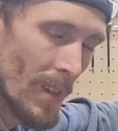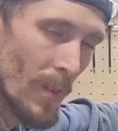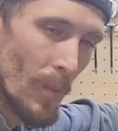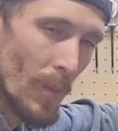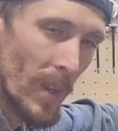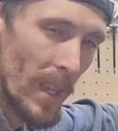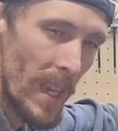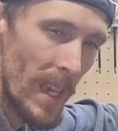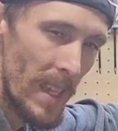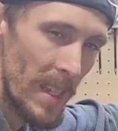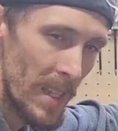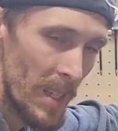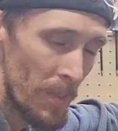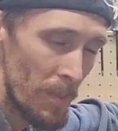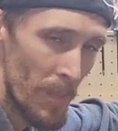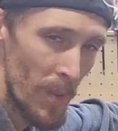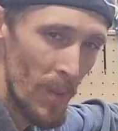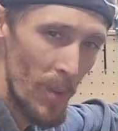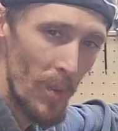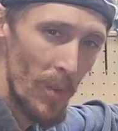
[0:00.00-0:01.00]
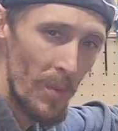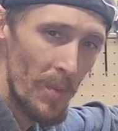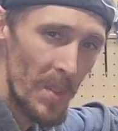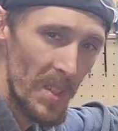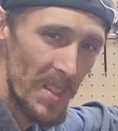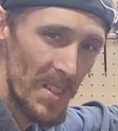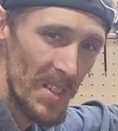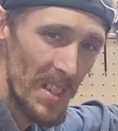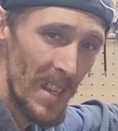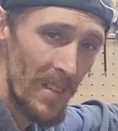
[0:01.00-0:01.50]
We got it moved
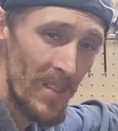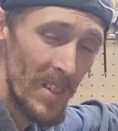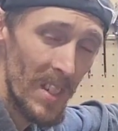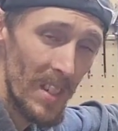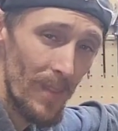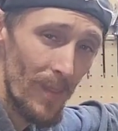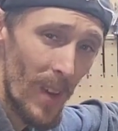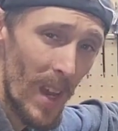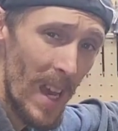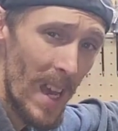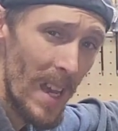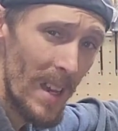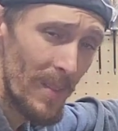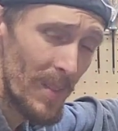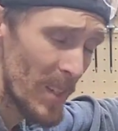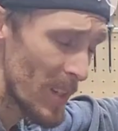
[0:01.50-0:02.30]
to 75